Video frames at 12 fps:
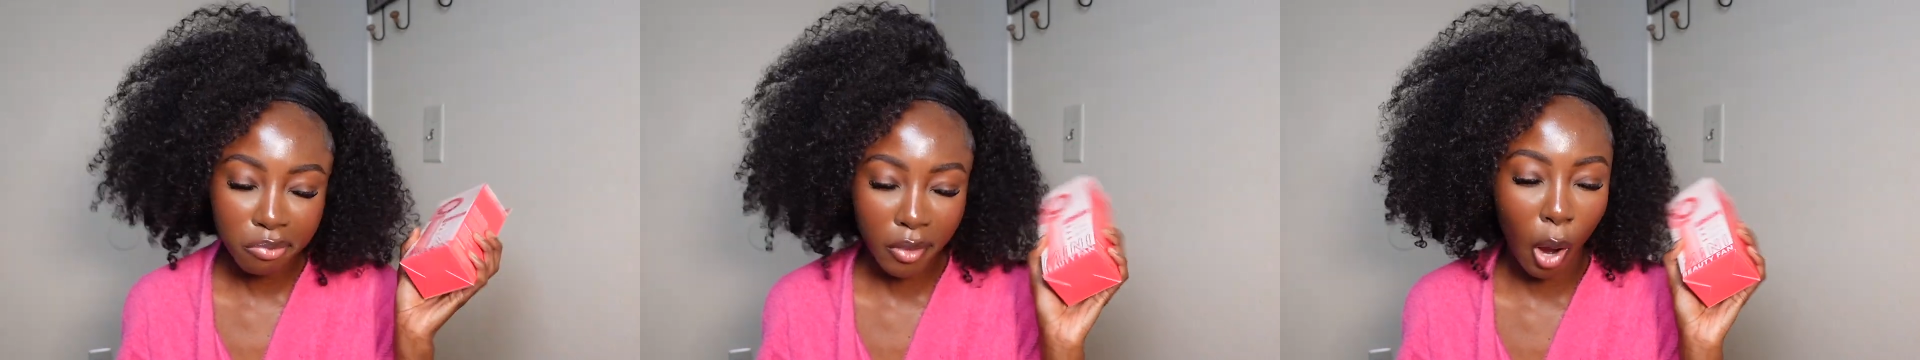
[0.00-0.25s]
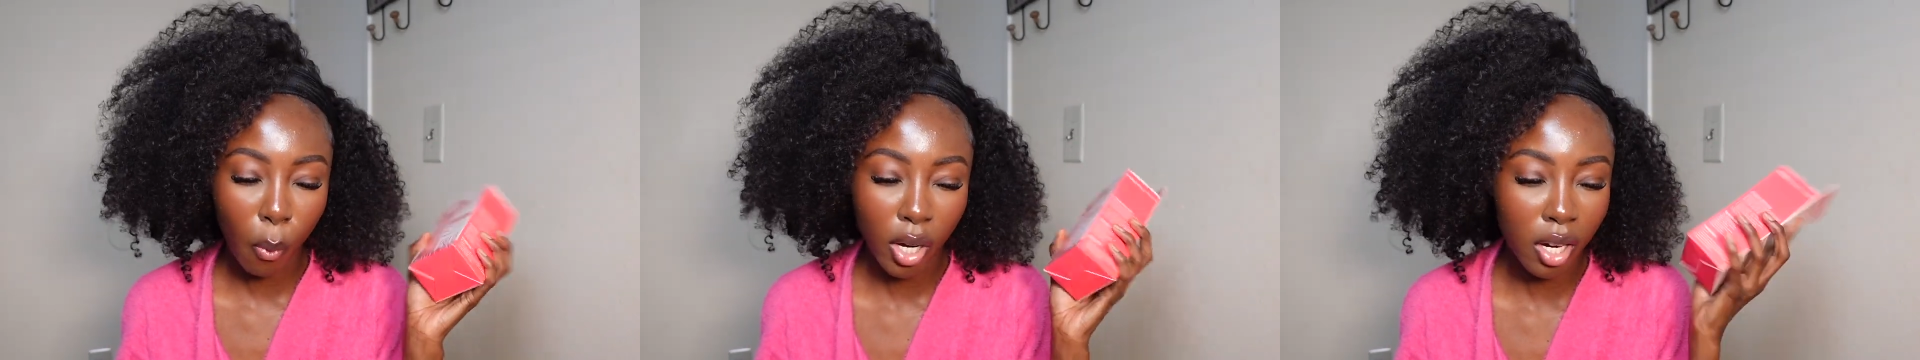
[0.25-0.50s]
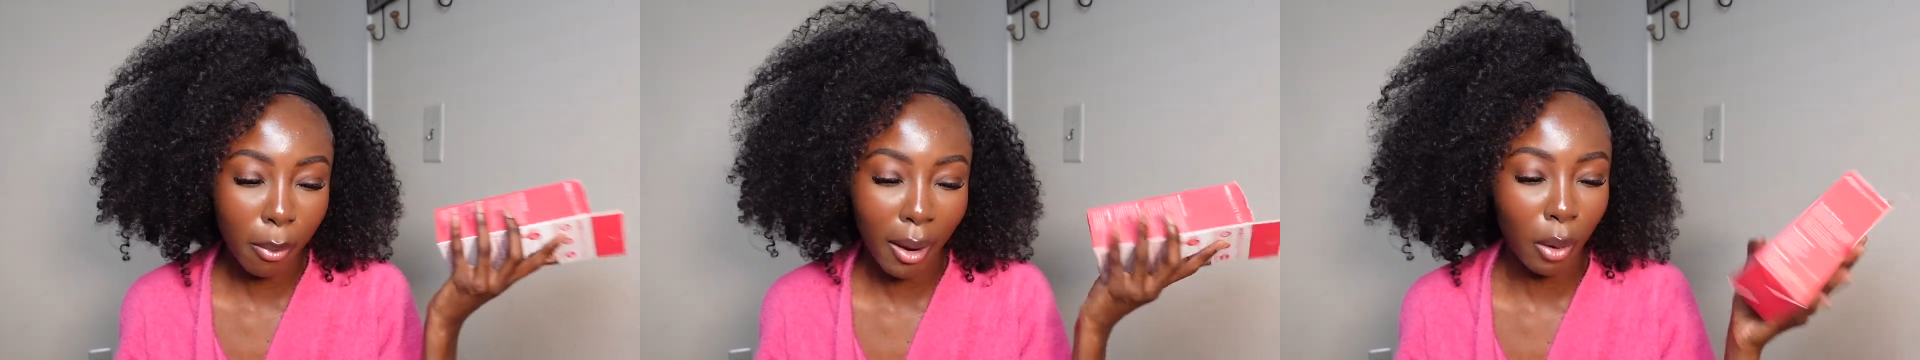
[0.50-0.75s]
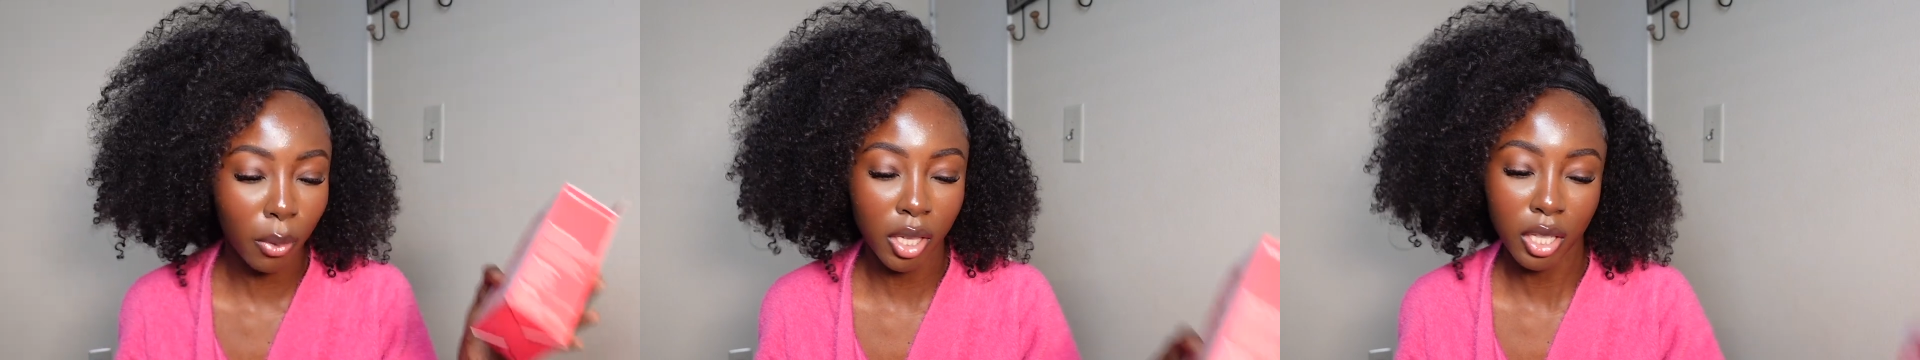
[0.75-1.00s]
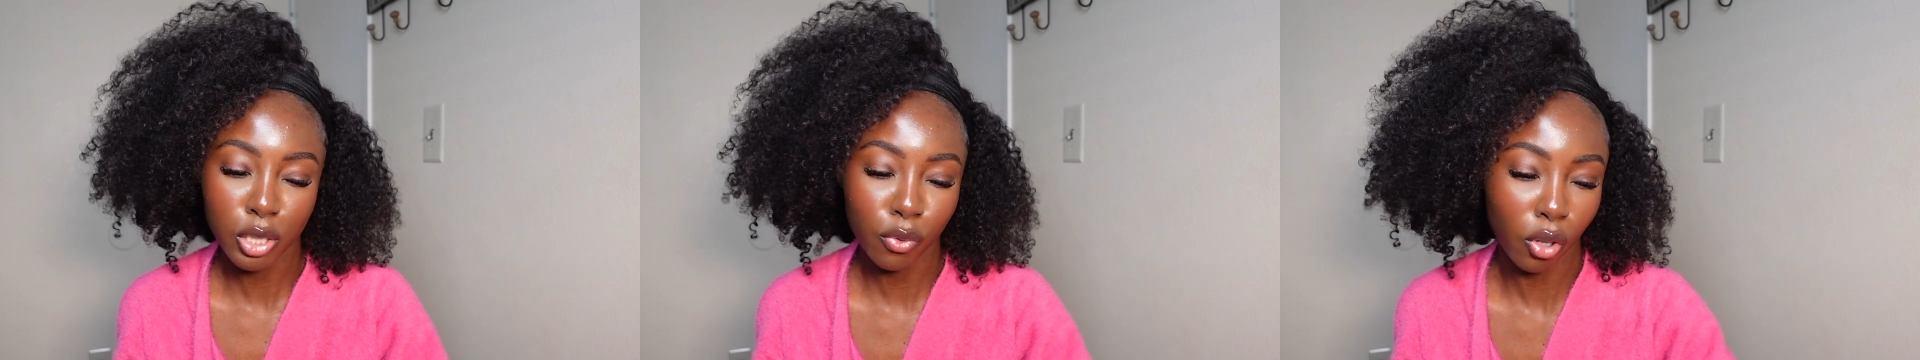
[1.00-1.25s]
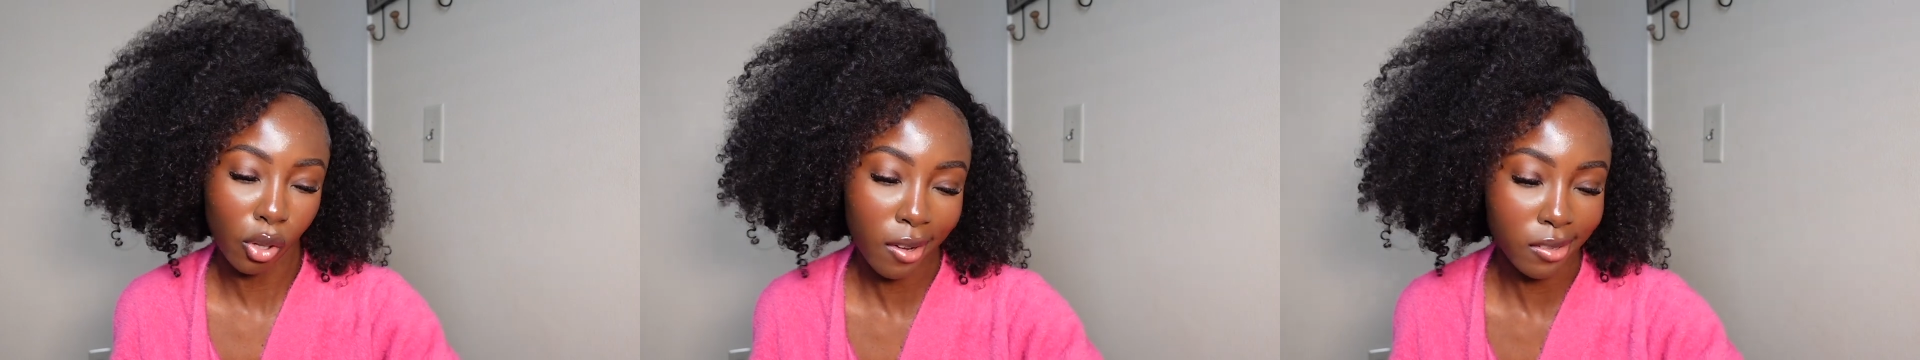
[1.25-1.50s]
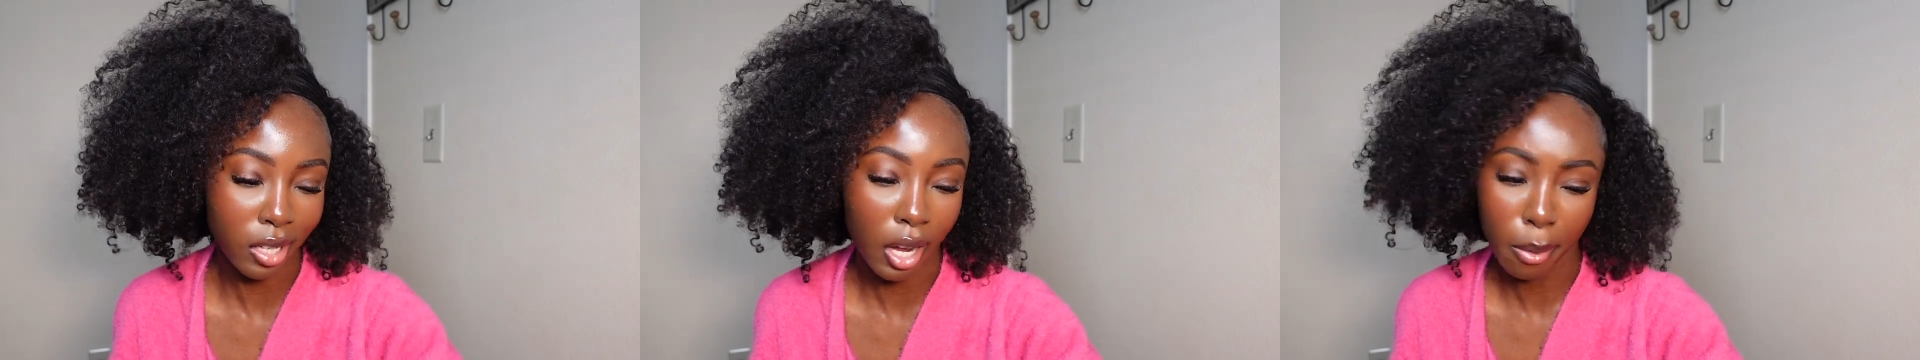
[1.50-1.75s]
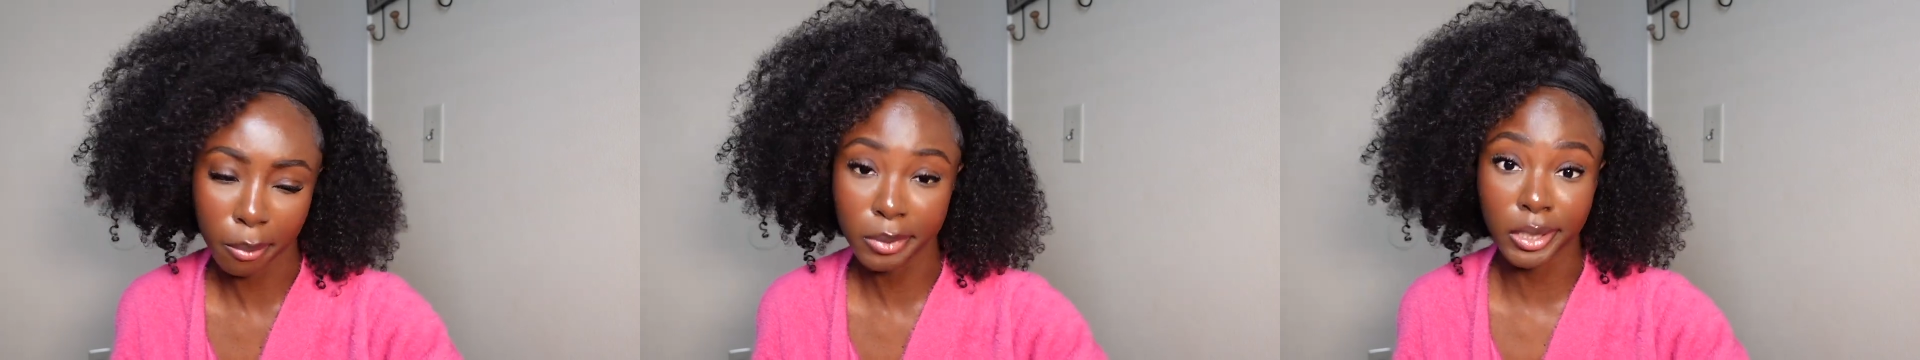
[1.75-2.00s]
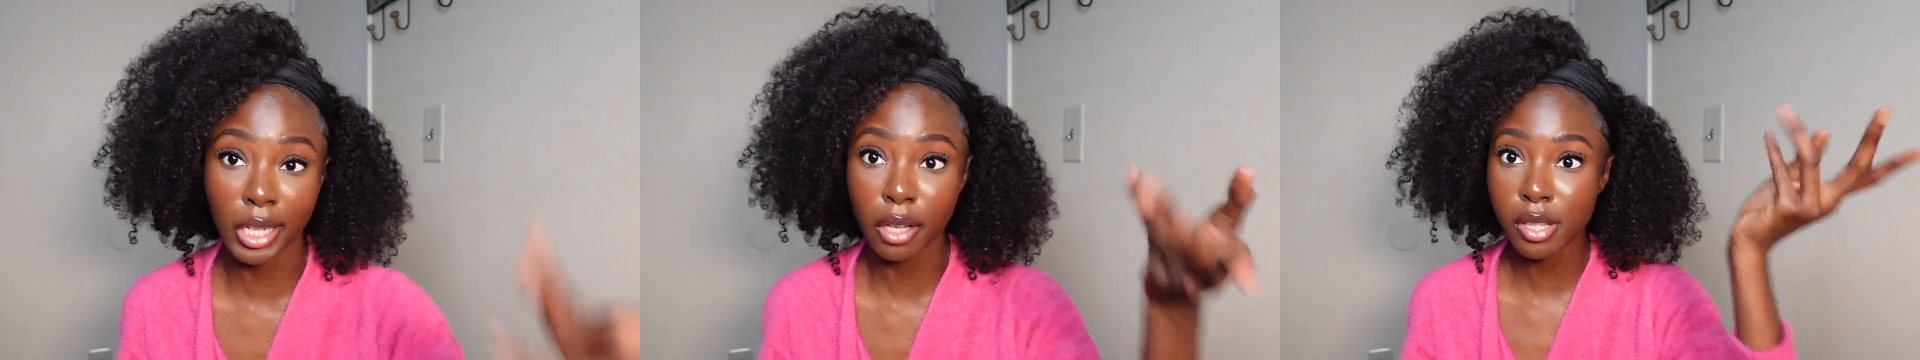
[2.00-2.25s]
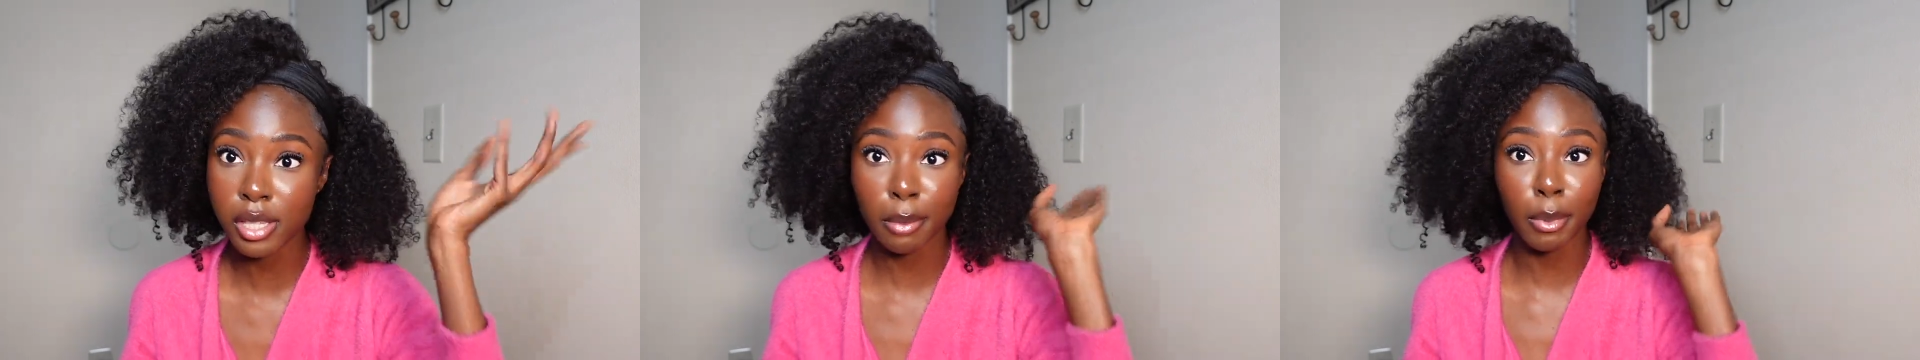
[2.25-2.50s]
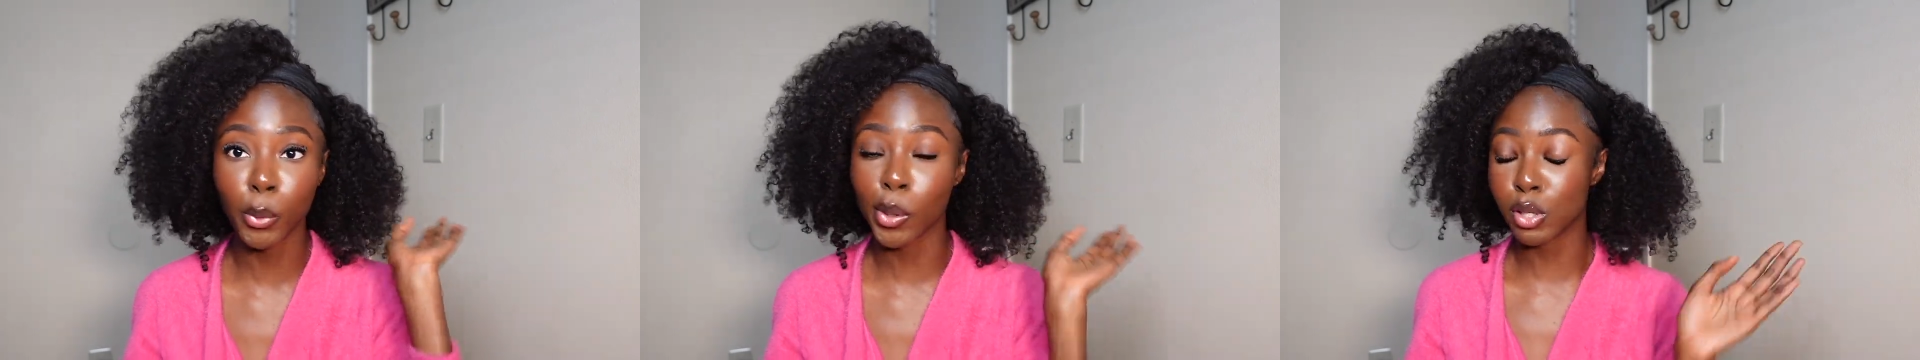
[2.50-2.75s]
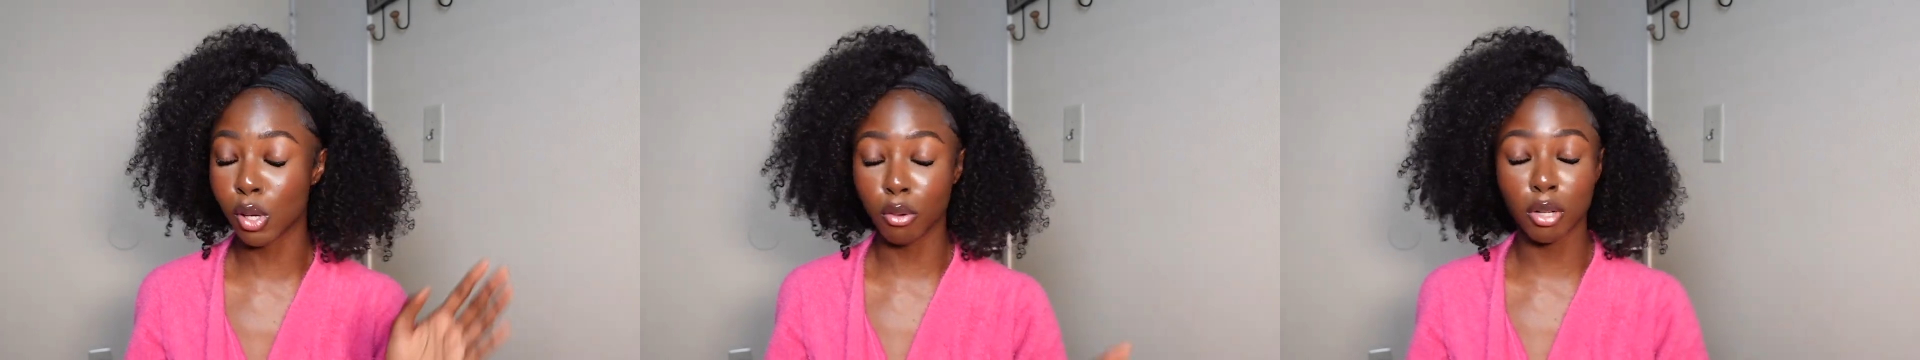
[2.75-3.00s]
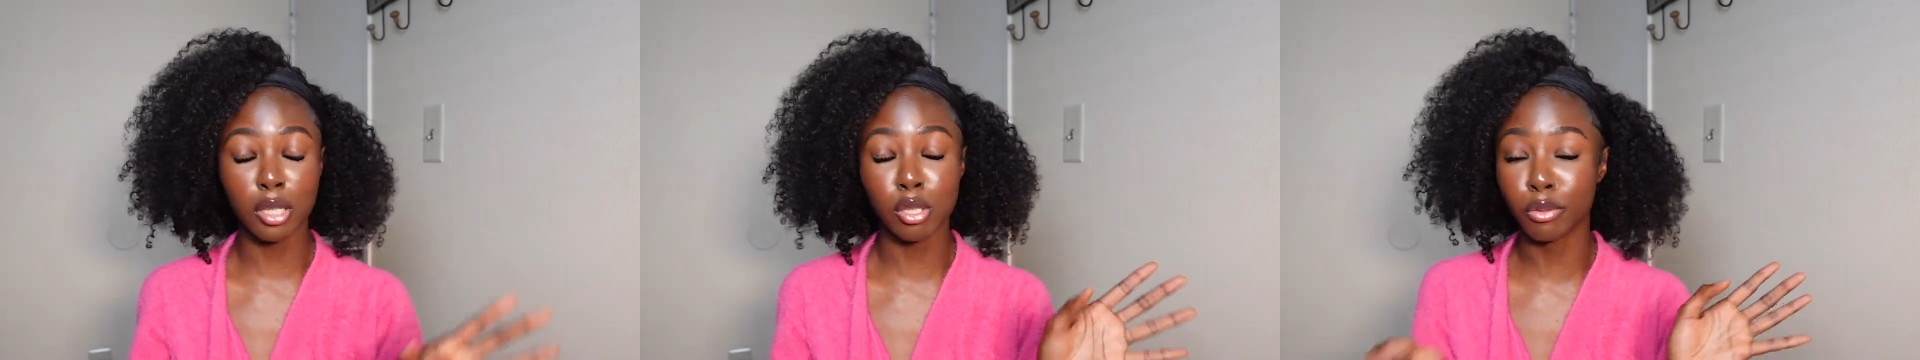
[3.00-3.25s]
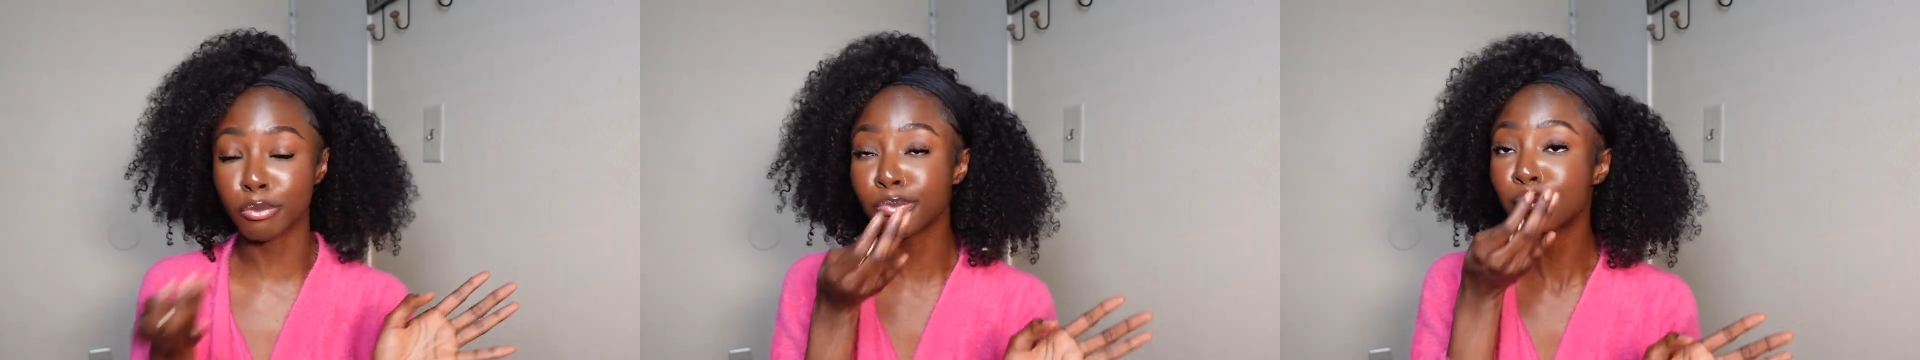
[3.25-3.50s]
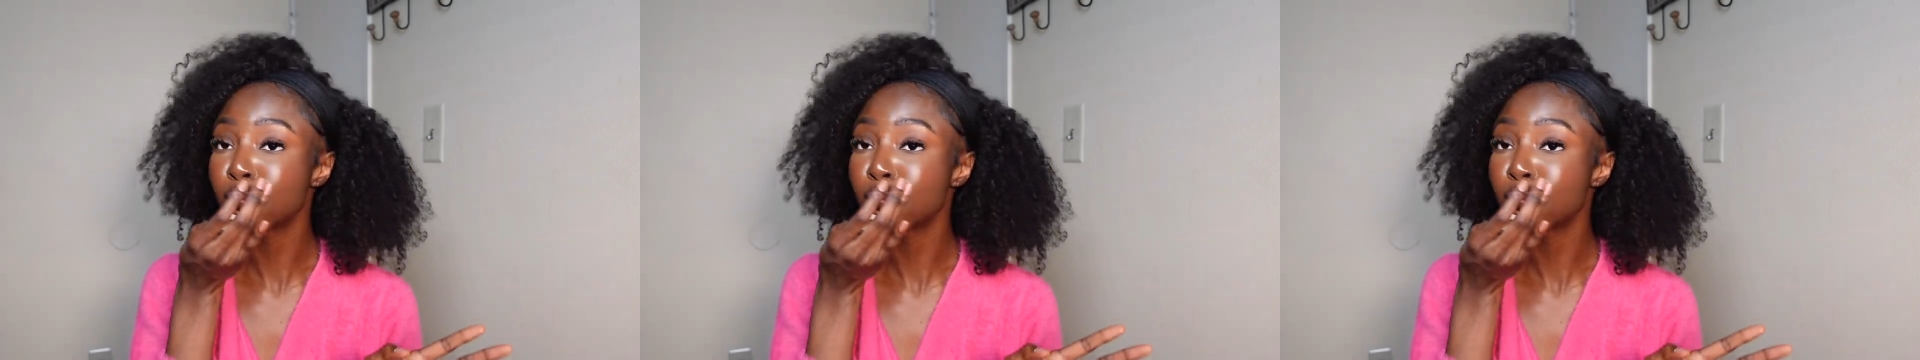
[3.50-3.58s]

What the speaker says: I wanted to buy one of these for a long time, but now they sent me one, so I don't need to.